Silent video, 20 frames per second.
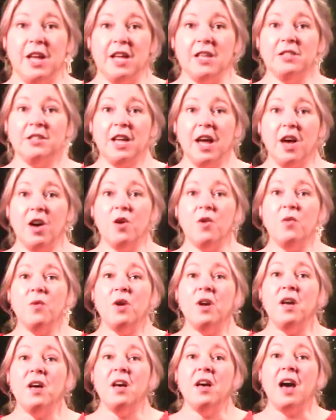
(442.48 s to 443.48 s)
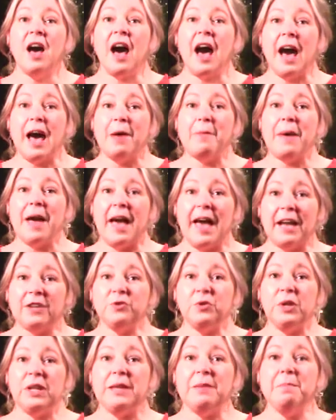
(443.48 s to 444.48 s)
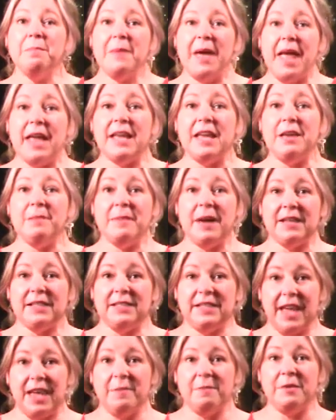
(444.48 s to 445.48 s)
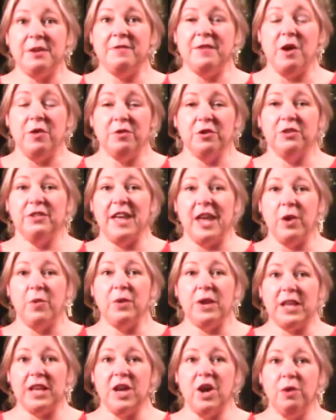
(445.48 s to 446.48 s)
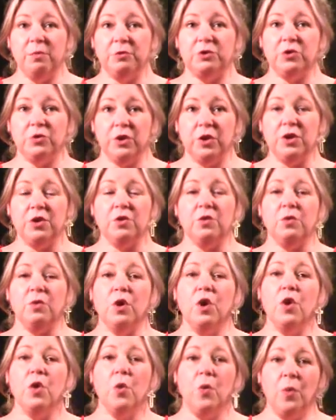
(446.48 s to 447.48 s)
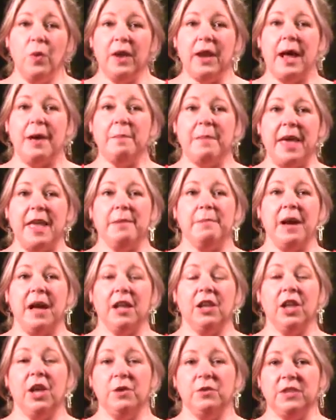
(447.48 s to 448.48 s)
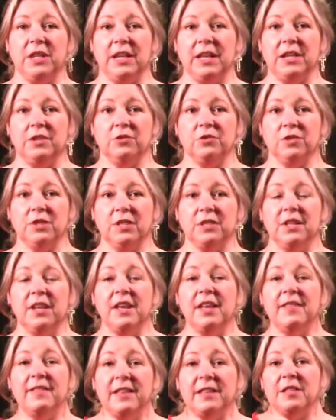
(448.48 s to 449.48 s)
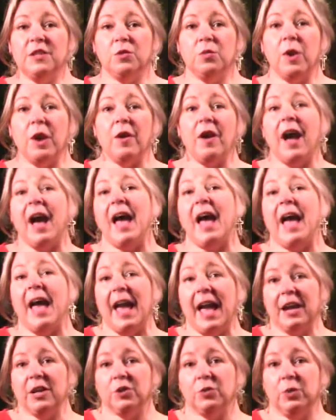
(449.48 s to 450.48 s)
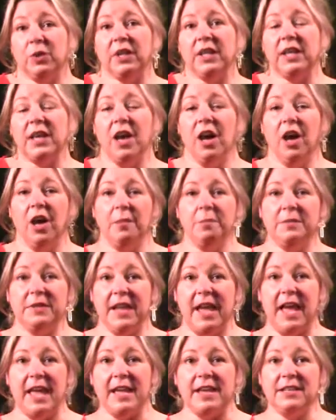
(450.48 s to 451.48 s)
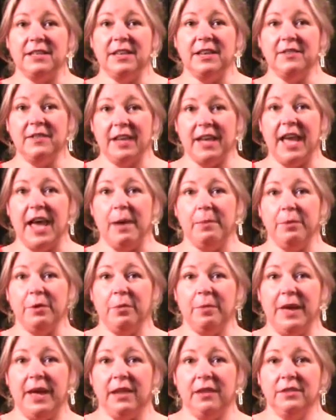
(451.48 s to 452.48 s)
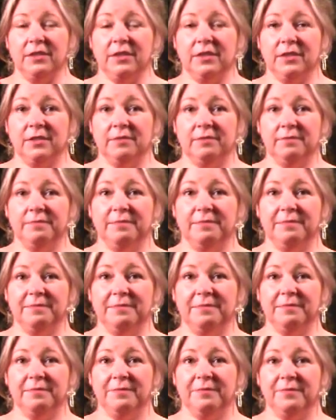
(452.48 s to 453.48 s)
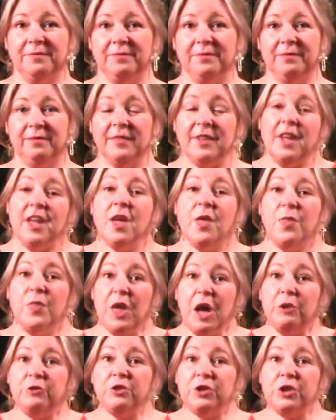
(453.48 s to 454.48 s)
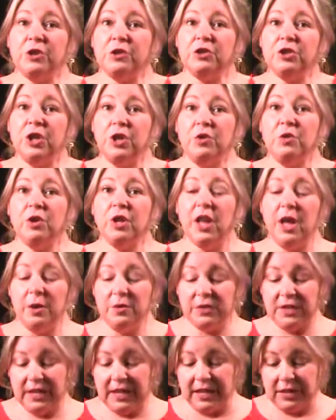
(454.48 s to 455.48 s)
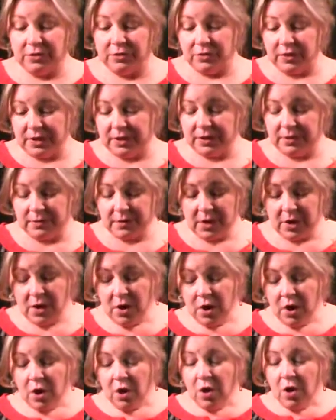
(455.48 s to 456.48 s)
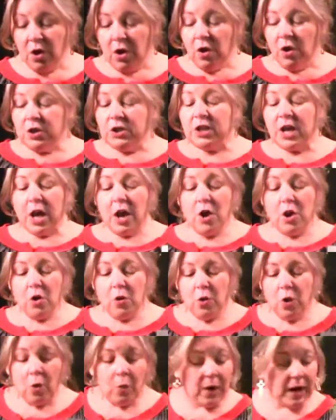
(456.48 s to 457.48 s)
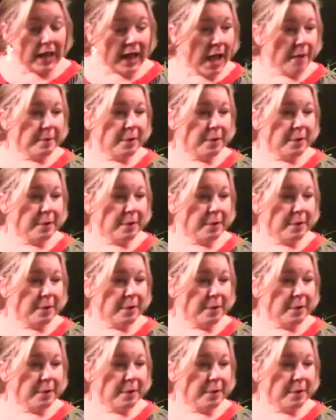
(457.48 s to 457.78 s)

So I'm actually making my statement of owner's equity come true when I make my closing entries. This is where I actually update the capital balance. Those are your 2 closing entries. So while I'm